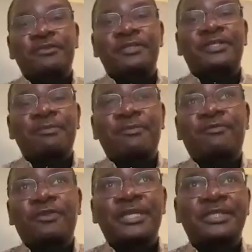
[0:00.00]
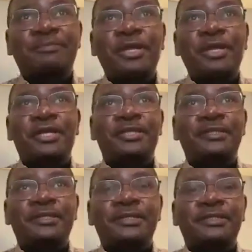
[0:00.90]
So based on some of those
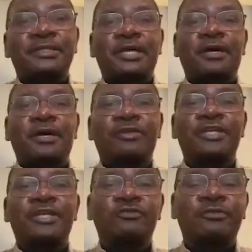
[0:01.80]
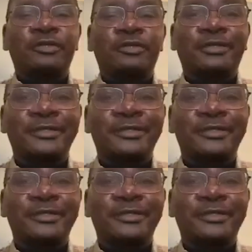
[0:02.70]
experiences, we then